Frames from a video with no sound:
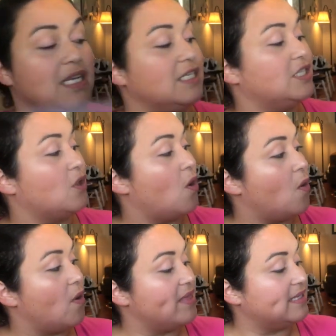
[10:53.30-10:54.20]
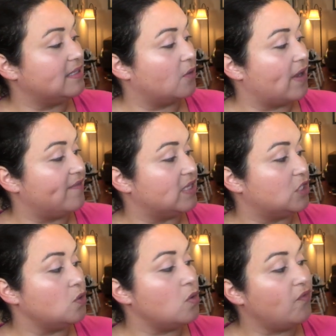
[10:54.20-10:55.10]
So this is a great fit
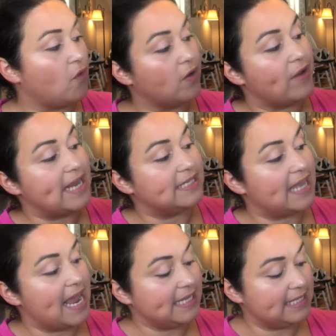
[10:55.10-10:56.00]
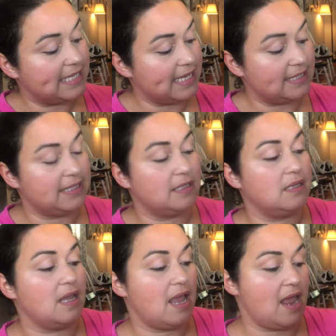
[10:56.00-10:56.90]
too for grades K and 6
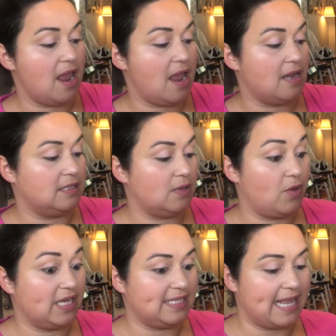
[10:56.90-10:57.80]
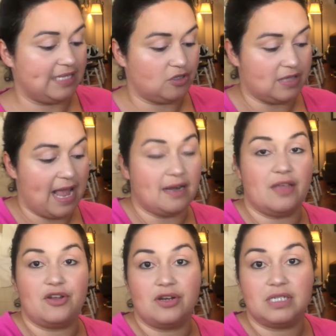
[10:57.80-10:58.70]
and we're excited to do that.
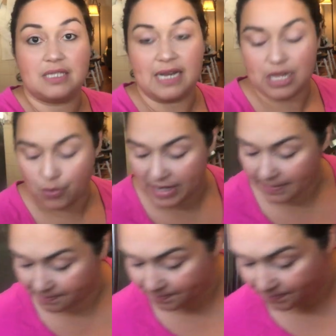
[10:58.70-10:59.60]
Another study unit,